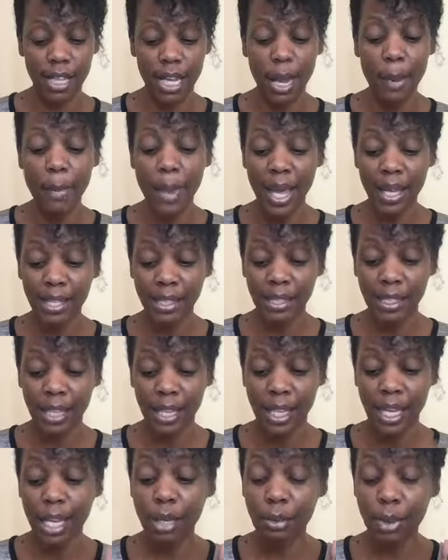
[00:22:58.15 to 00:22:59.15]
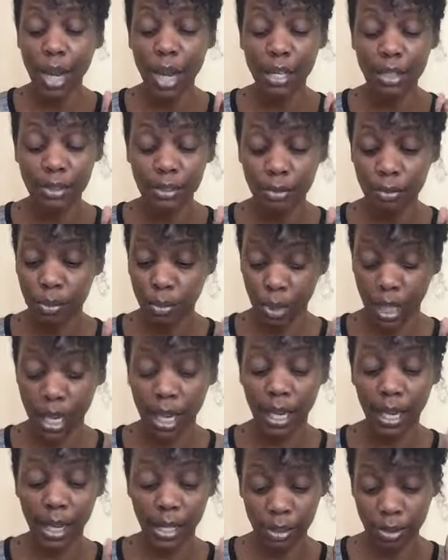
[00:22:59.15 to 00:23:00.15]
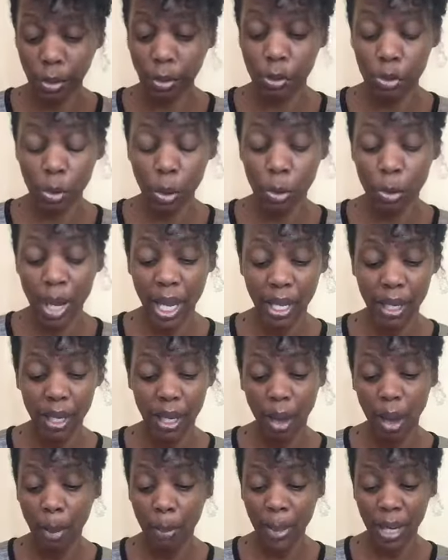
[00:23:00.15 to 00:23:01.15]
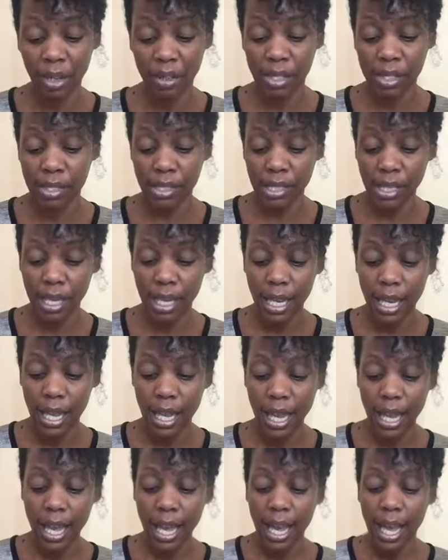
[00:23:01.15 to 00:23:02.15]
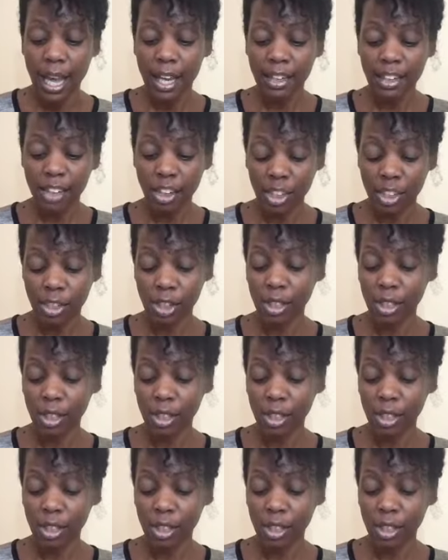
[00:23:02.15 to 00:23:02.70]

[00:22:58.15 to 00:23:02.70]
Amen. And we are again told to obey our parents. Not,